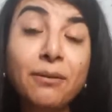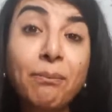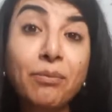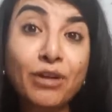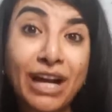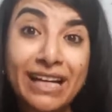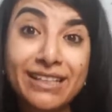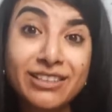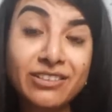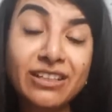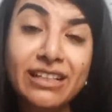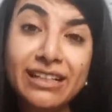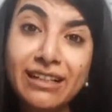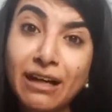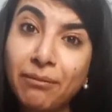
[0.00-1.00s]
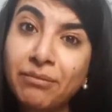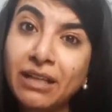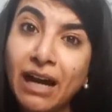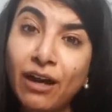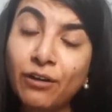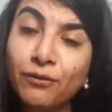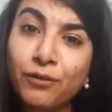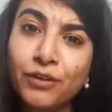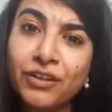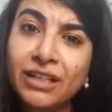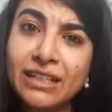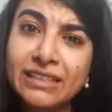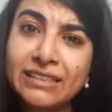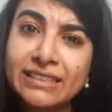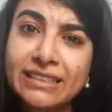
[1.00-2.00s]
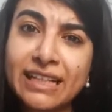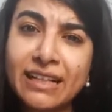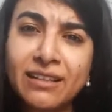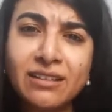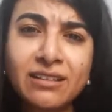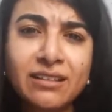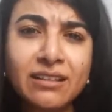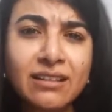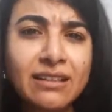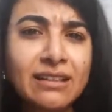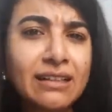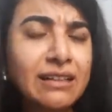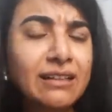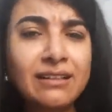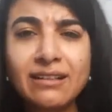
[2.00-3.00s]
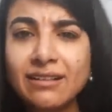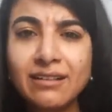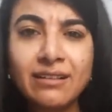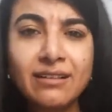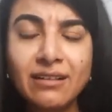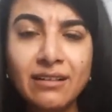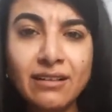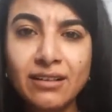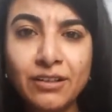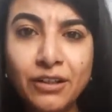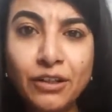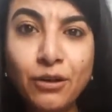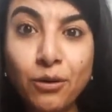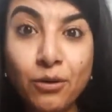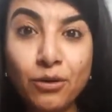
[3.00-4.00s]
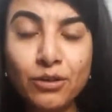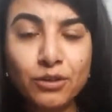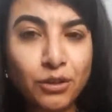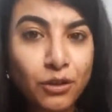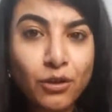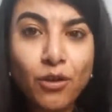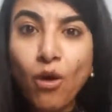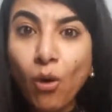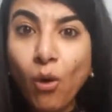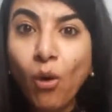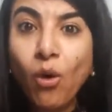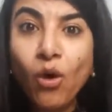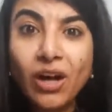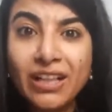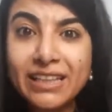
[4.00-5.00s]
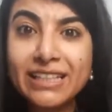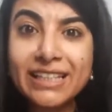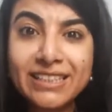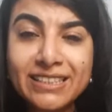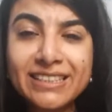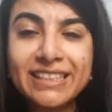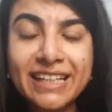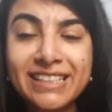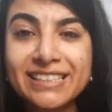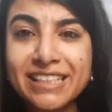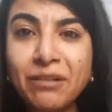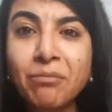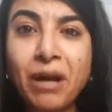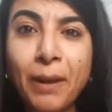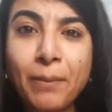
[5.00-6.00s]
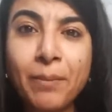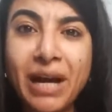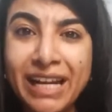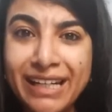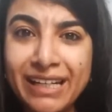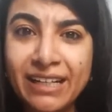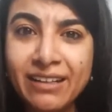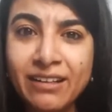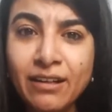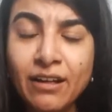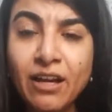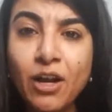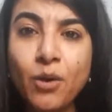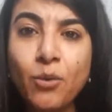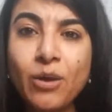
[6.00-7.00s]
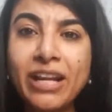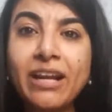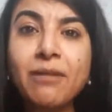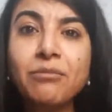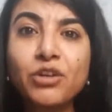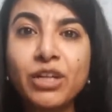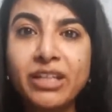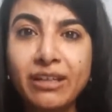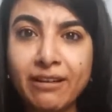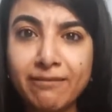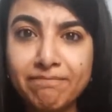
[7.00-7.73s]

price really come down for real estate? No. So, all this sticks in my mind when I'm reading.